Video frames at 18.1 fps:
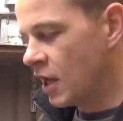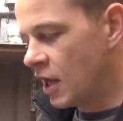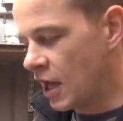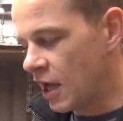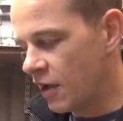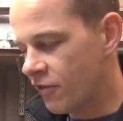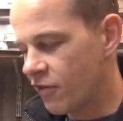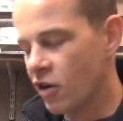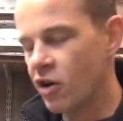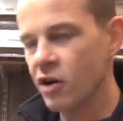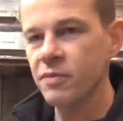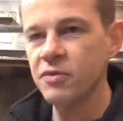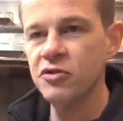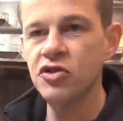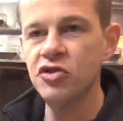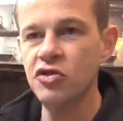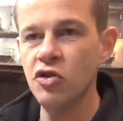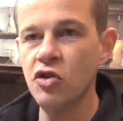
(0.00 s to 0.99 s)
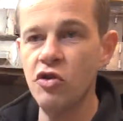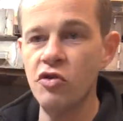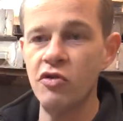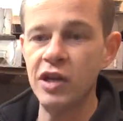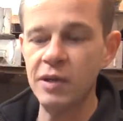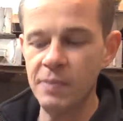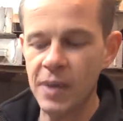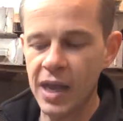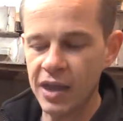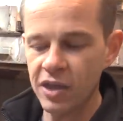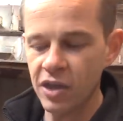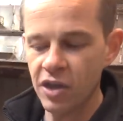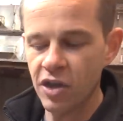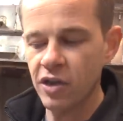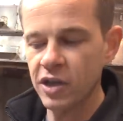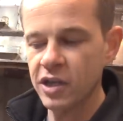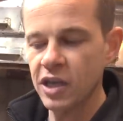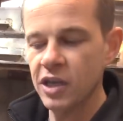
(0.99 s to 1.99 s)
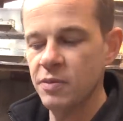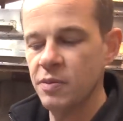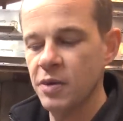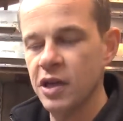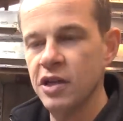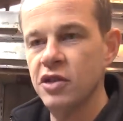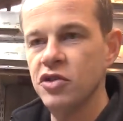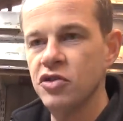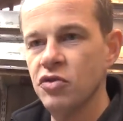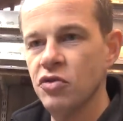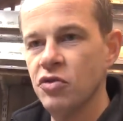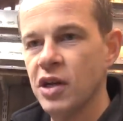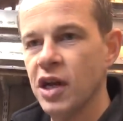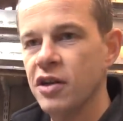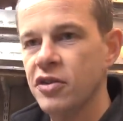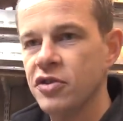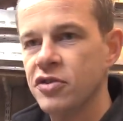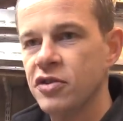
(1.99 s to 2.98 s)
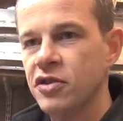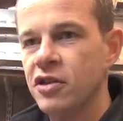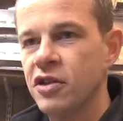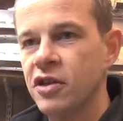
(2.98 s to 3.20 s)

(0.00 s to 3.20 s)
If I'm storing maggot, I keep it in sawdust.